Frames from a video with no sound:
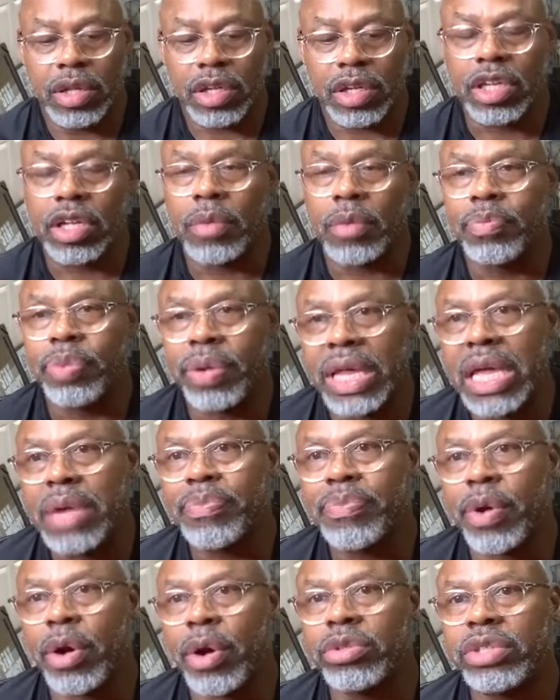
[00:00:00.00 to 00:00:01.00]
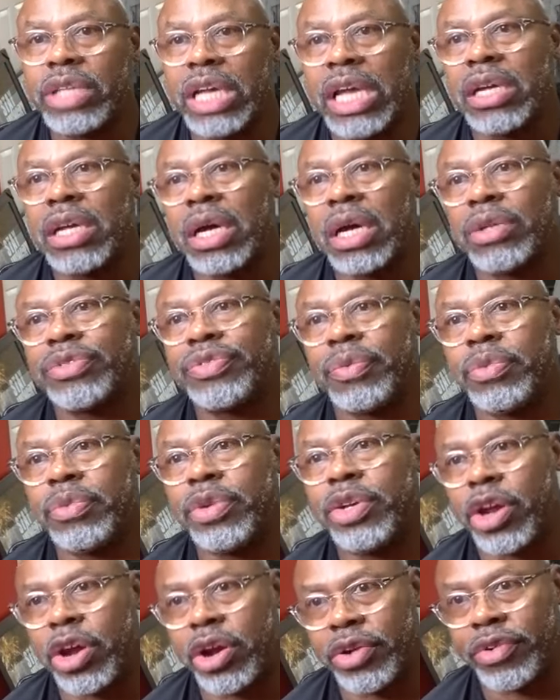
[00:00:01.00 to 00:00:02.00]
Complete protein comes from
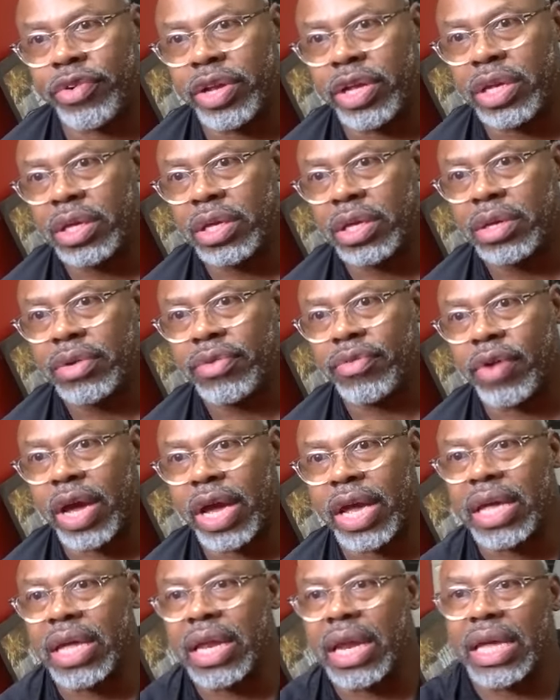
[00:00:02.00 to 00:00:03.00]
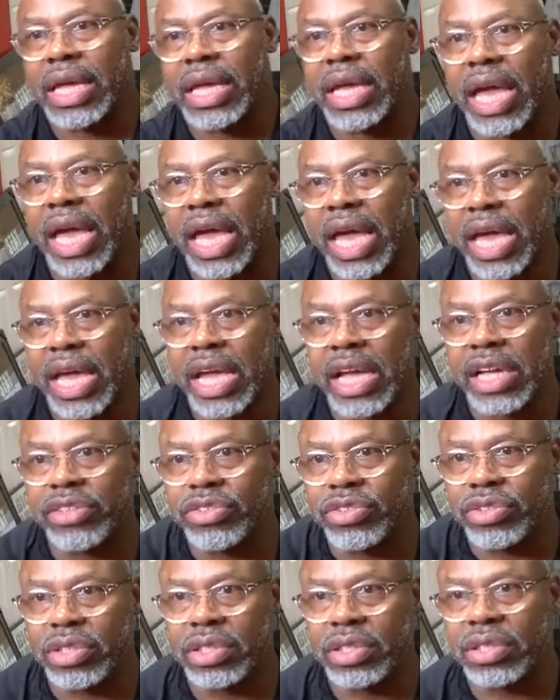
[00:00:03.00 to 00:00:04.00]
dairy, right? Like eggs,